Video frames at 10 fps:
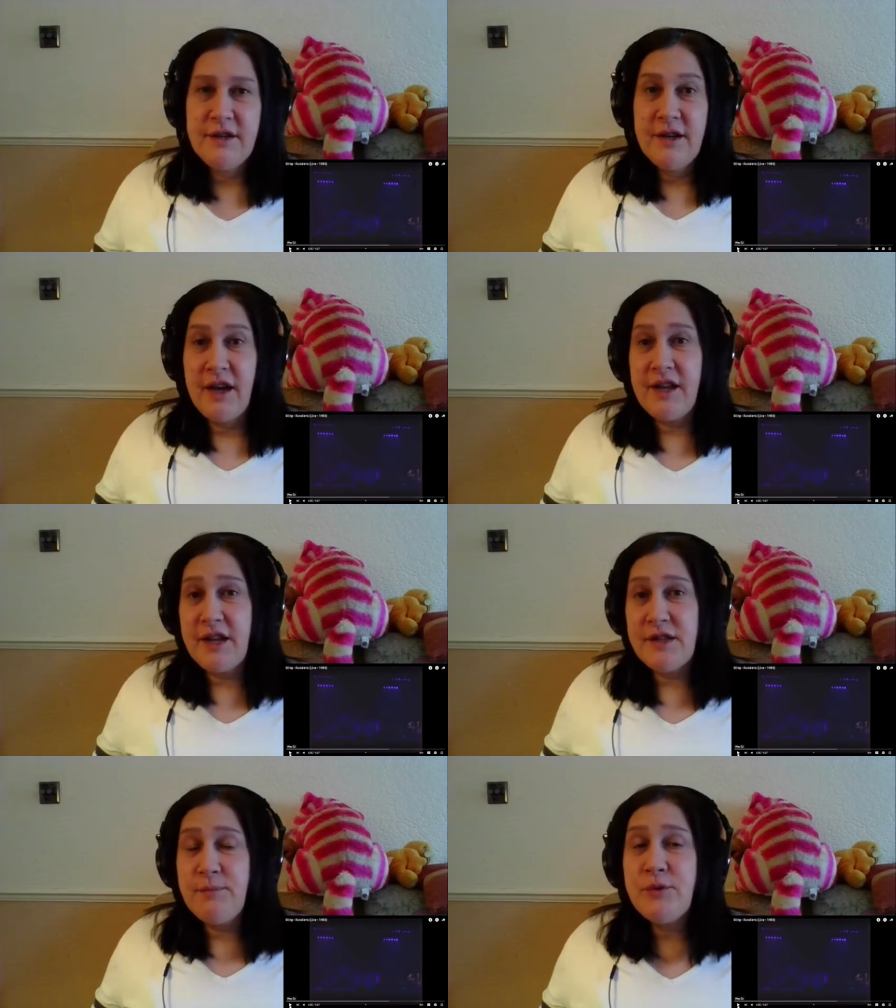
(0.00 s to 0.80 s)
I
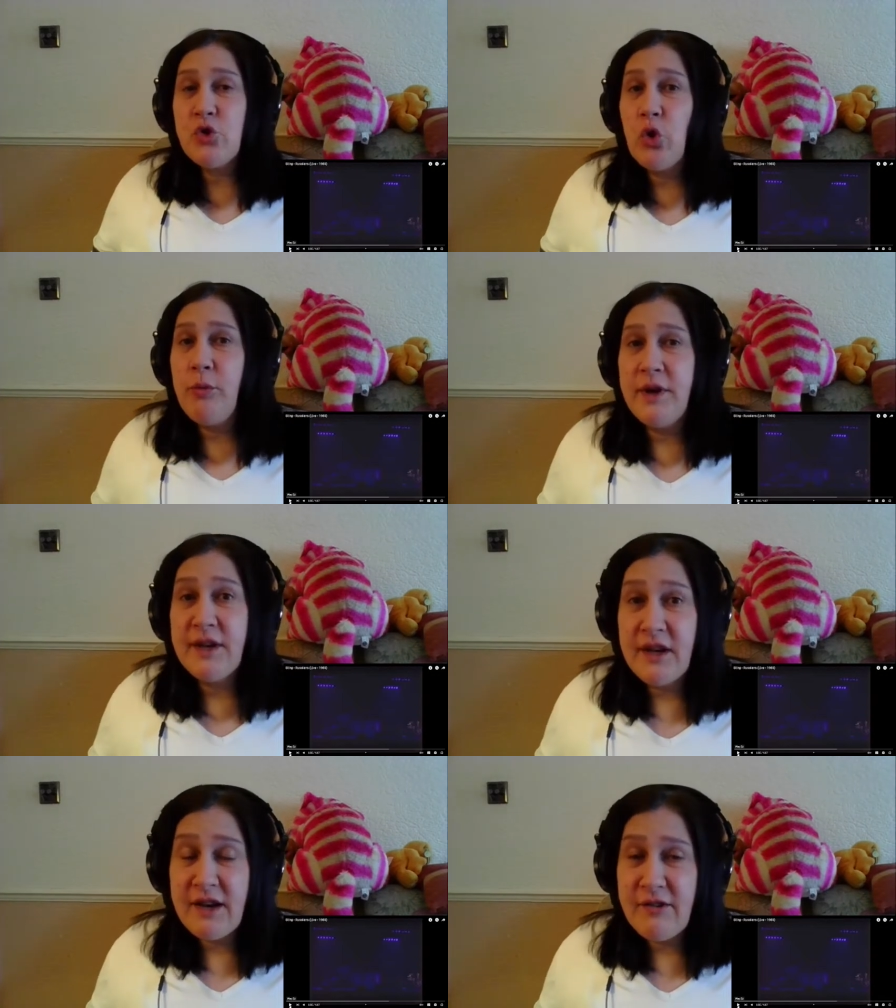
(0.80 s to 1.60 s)
guess absorbing
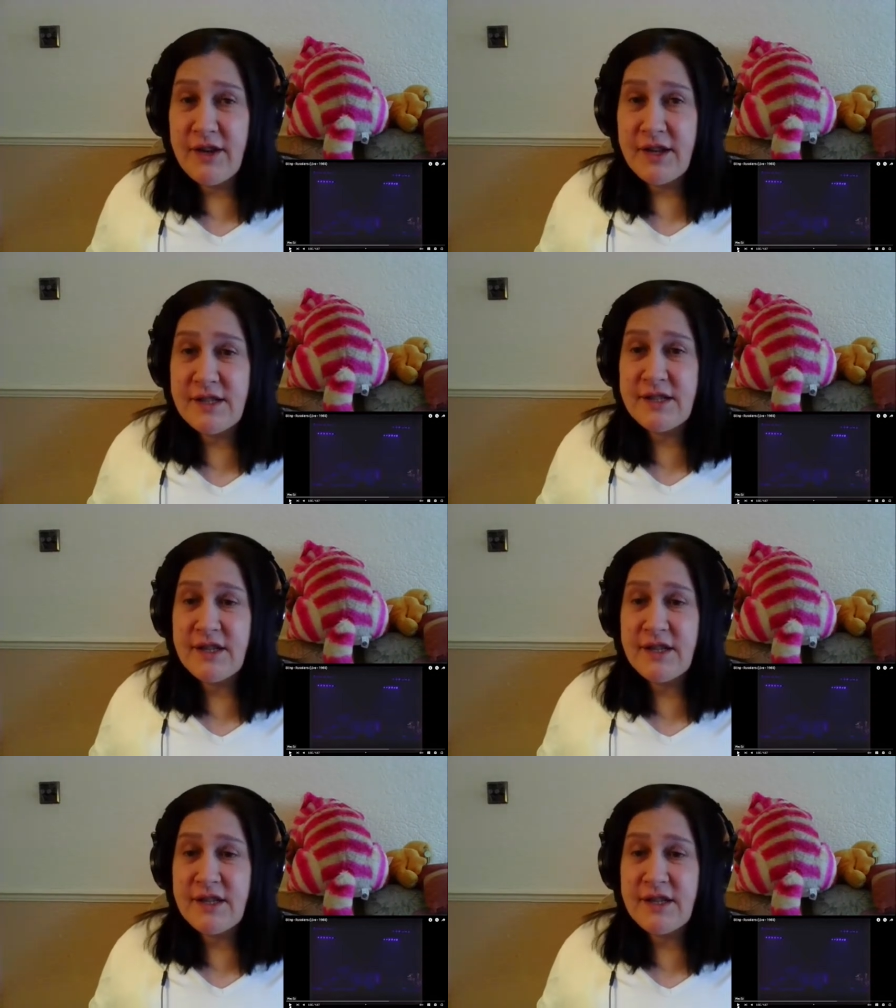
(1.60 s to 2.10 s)
the lyrics.